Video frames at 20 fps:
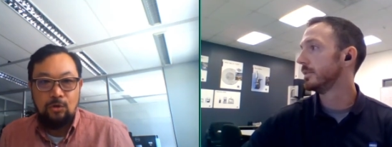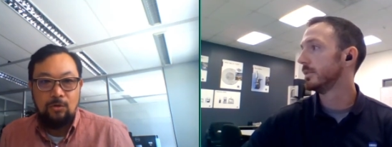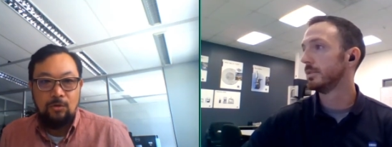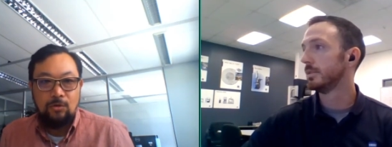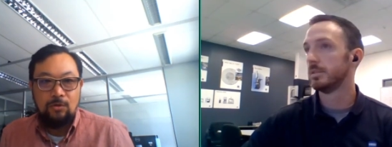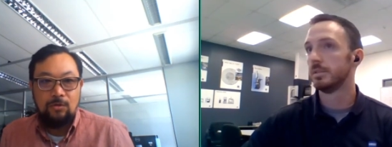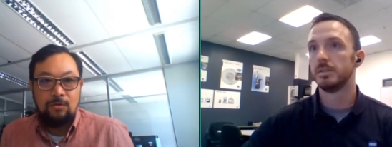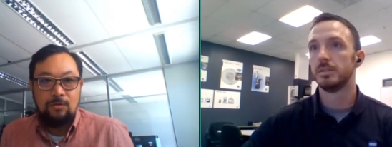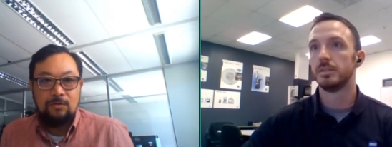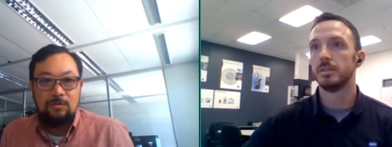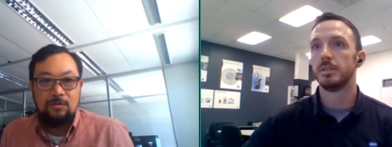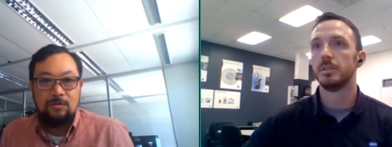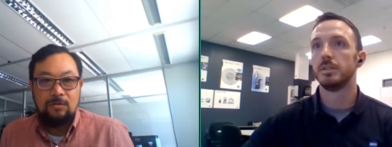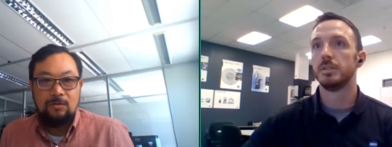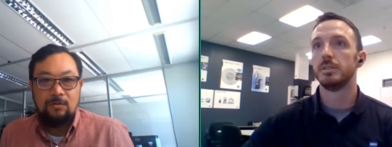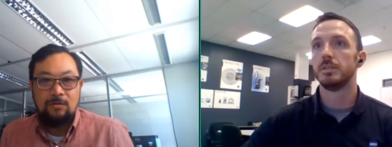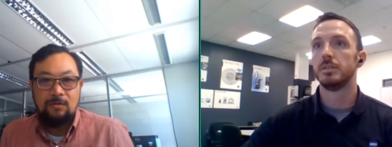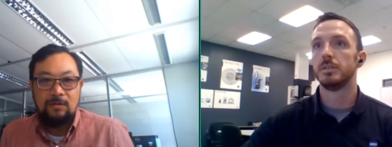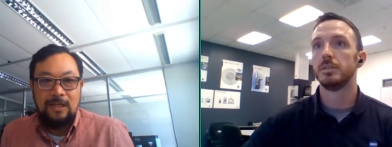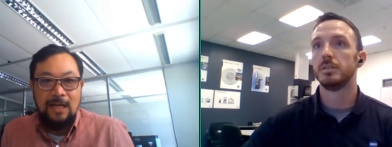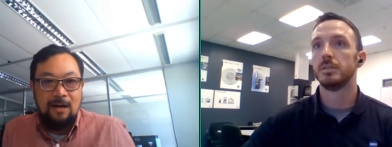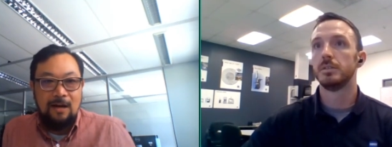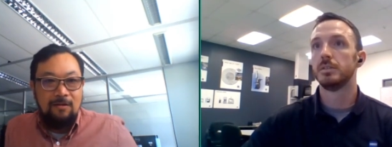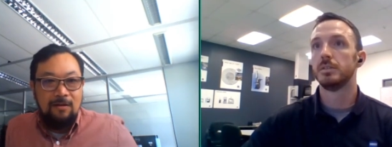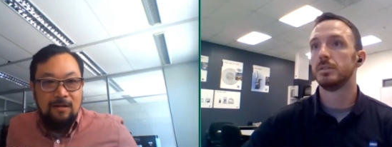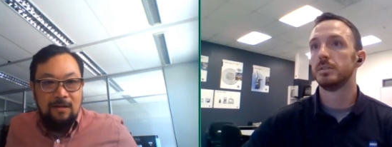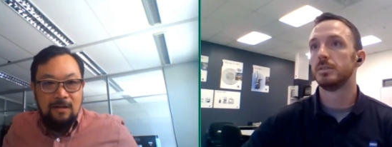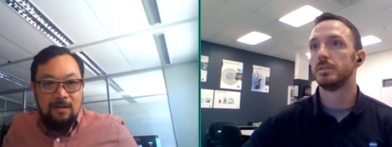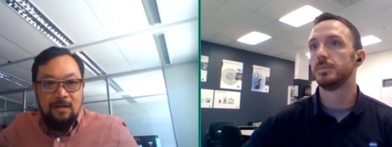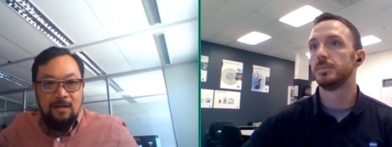Speaker 1: cool, cool.
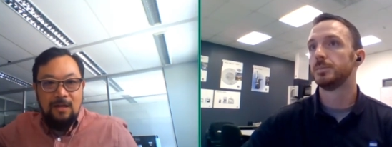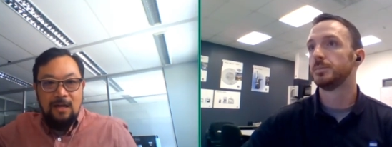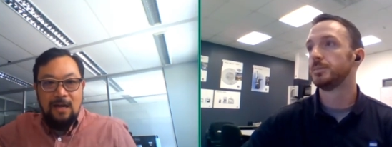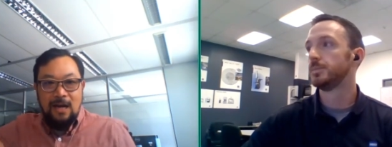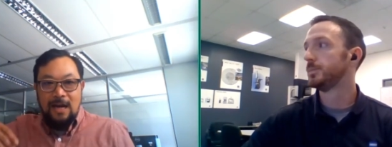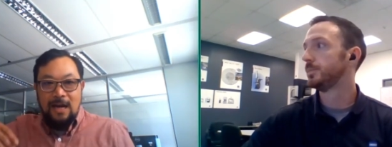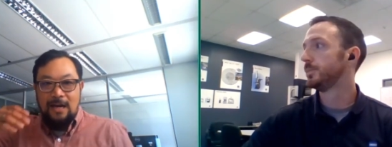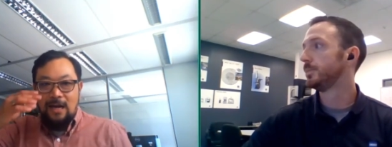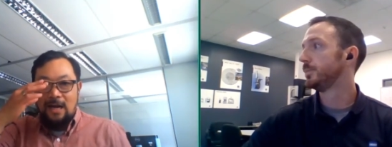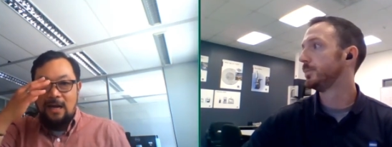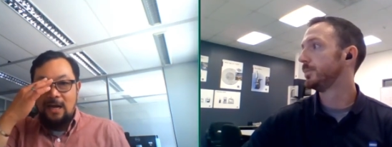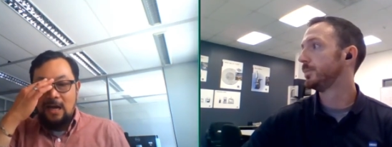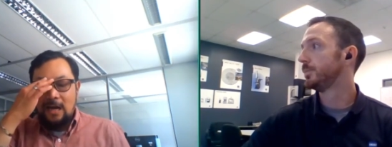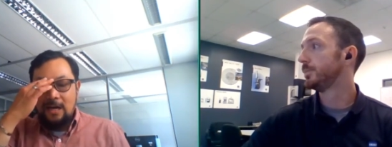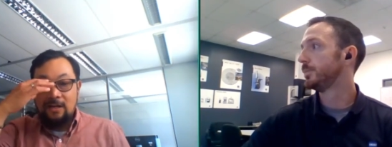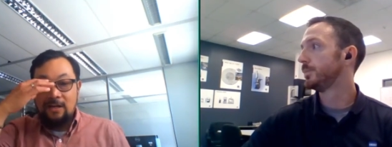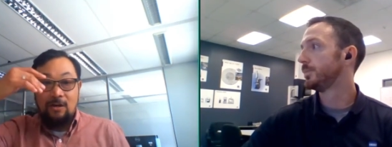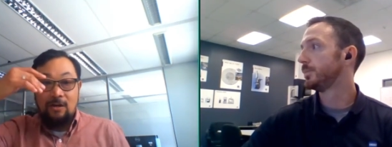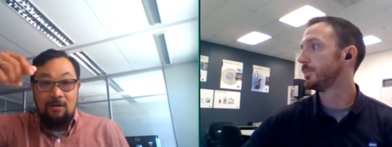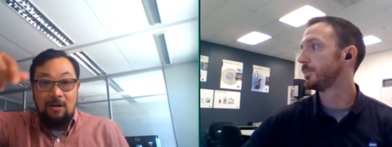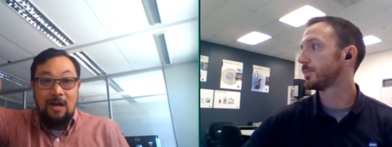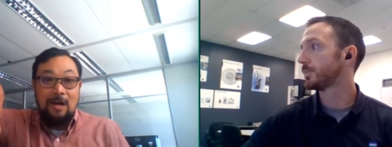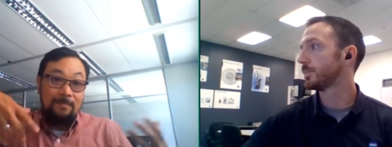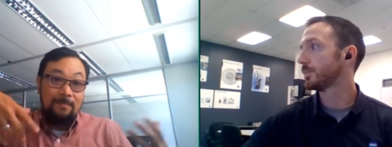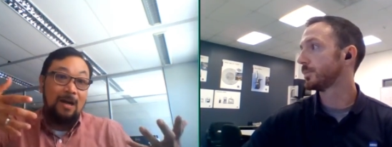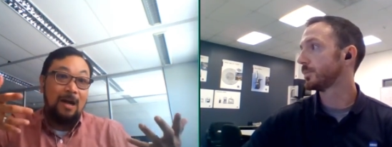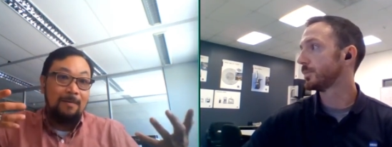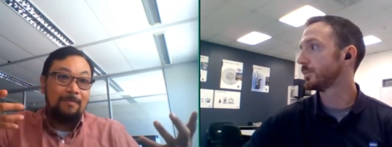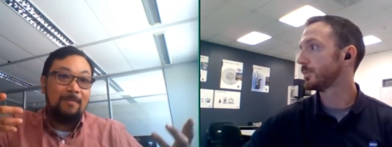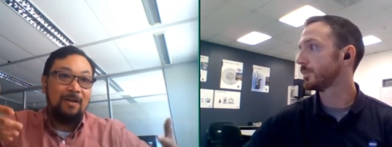Now, I, I, I know
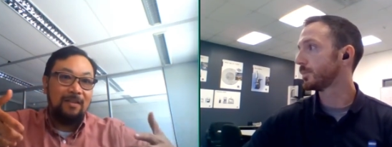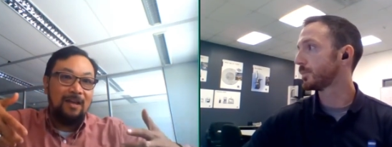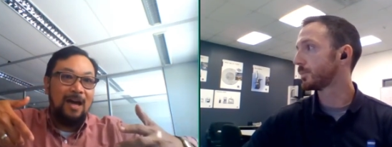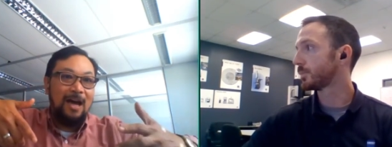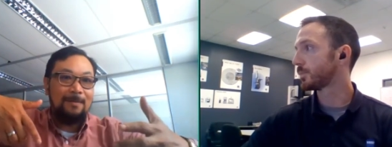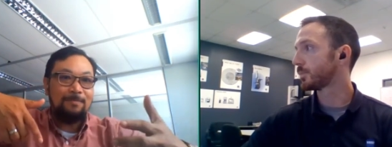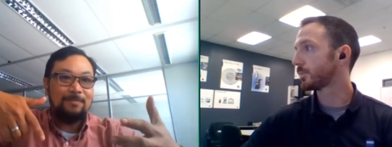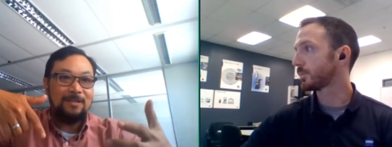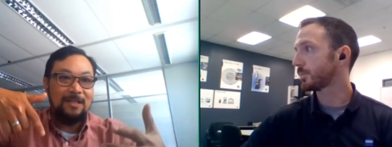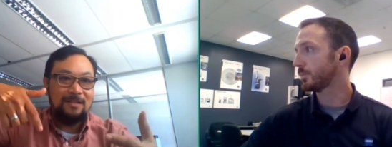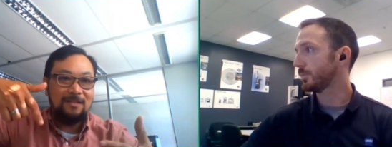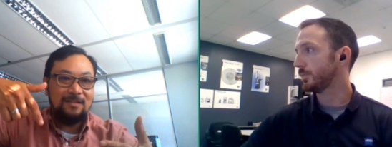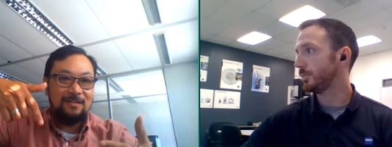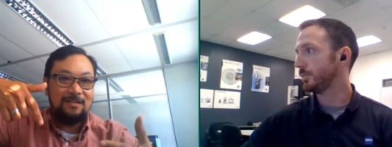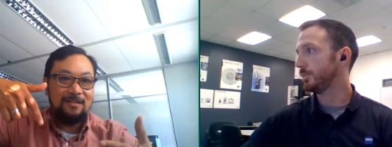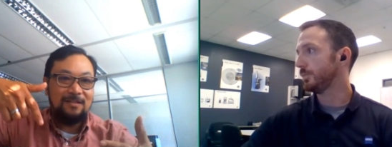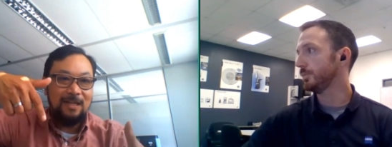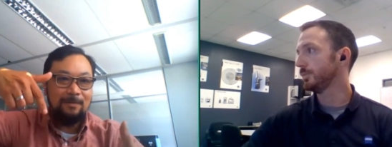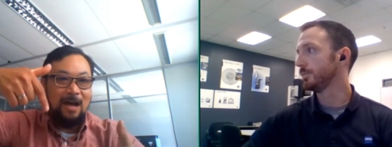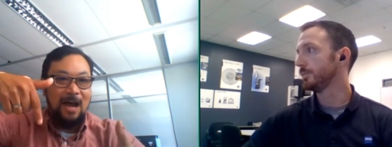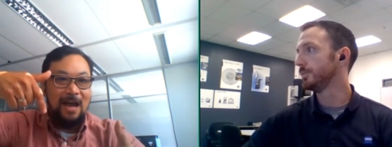I'm, I'm on the optics team.